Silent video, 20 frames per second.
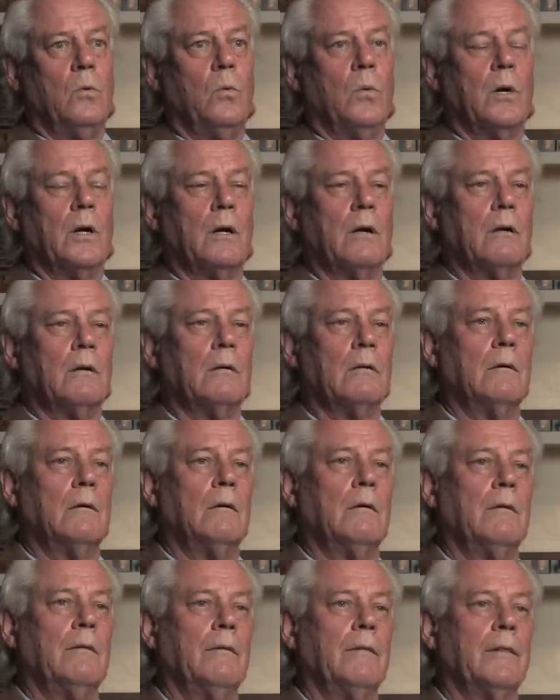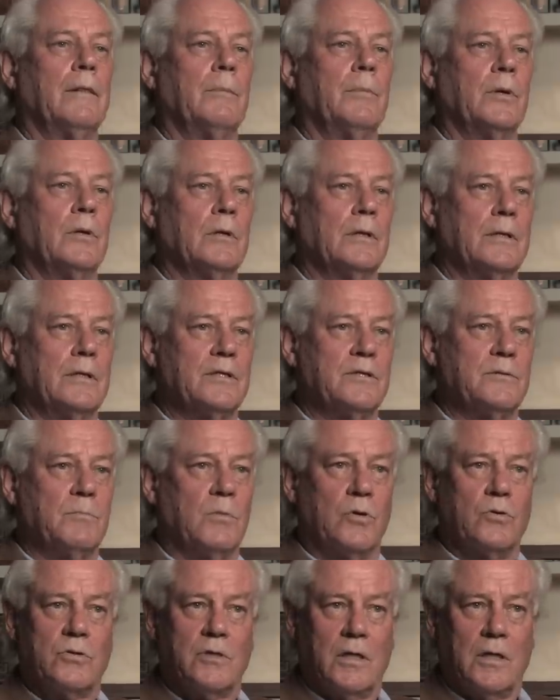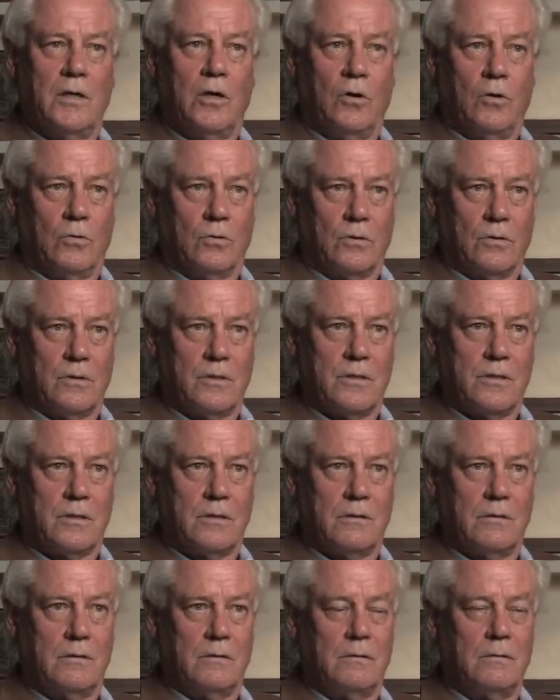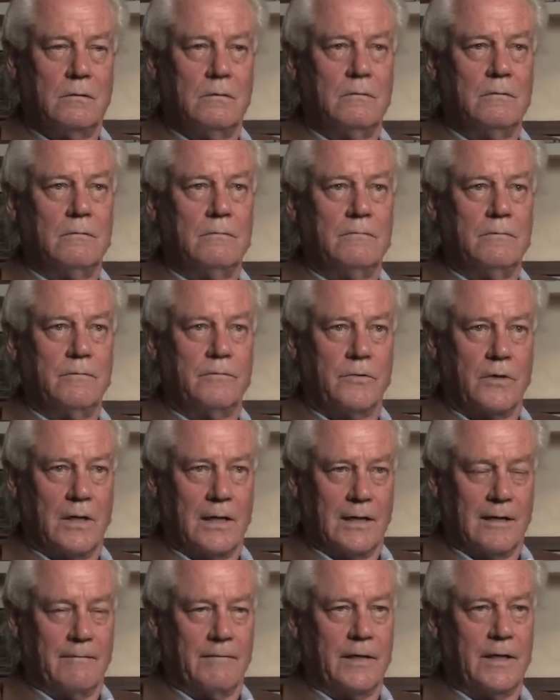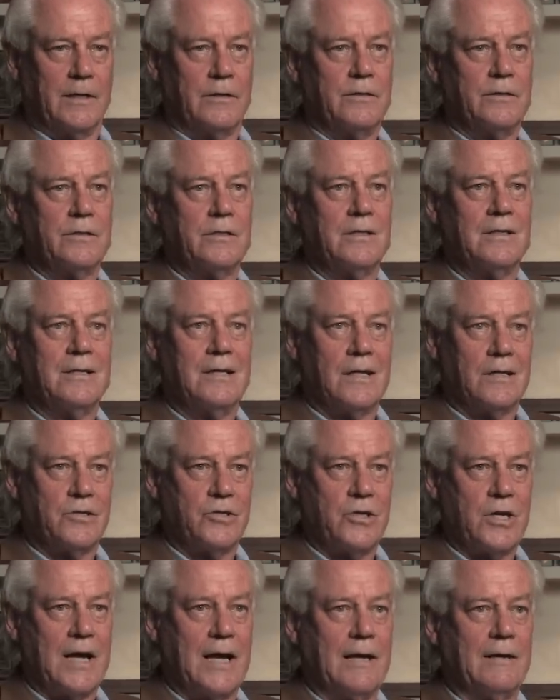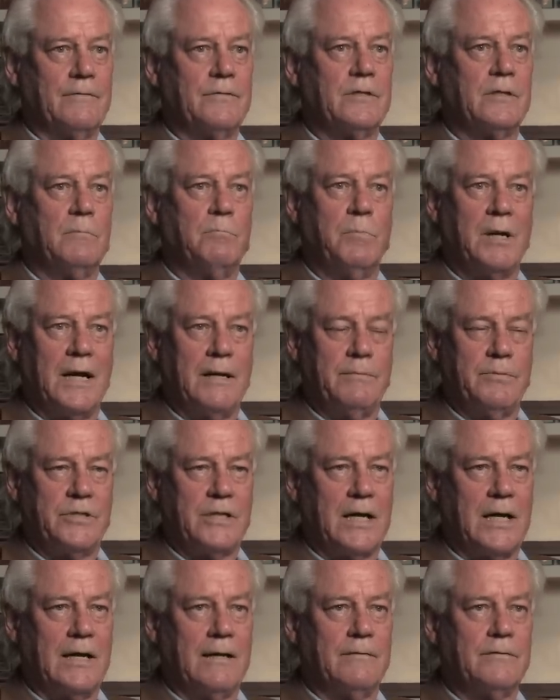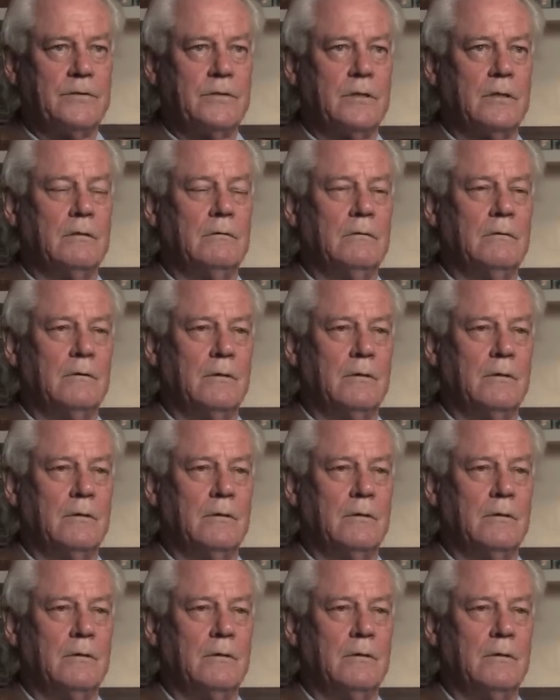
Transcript: where the building is mostly holes for elevators and duct shafts and pipe shafts and